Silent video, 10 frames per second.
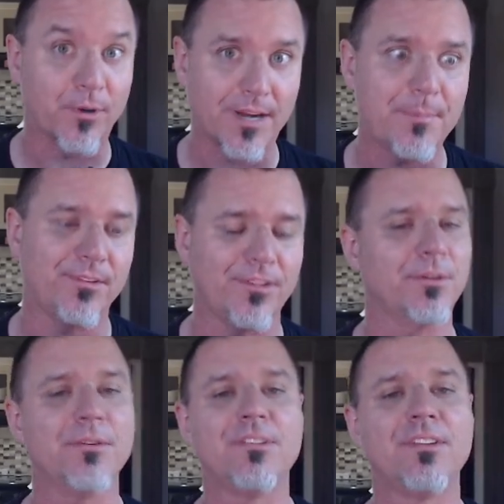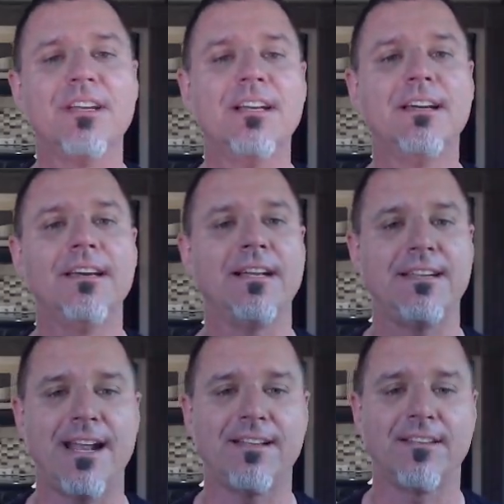more episodes.
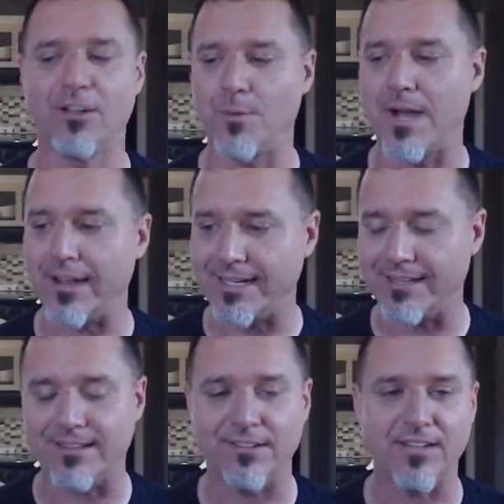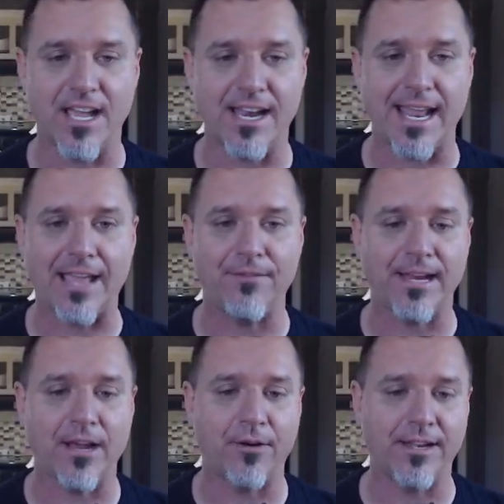It takes a little while to get this done, half
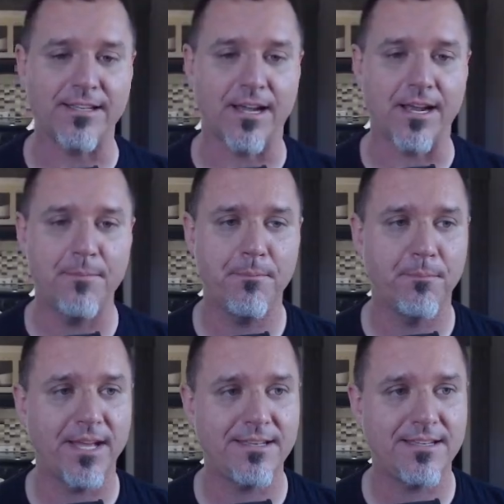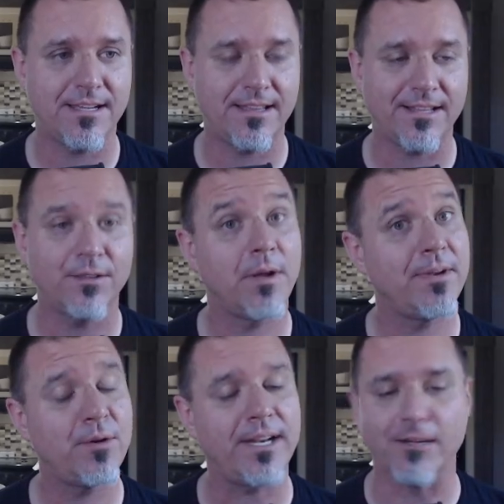an hour at a time, but that's the way
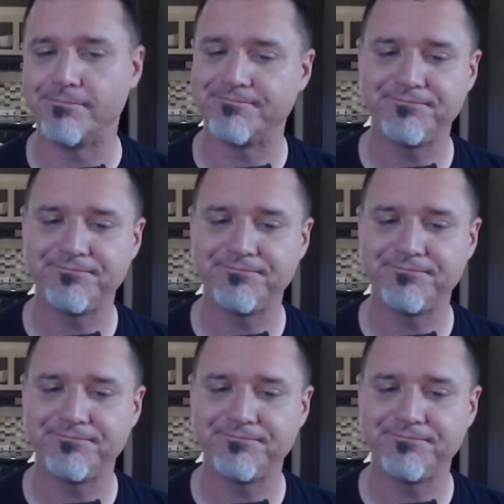we do it here.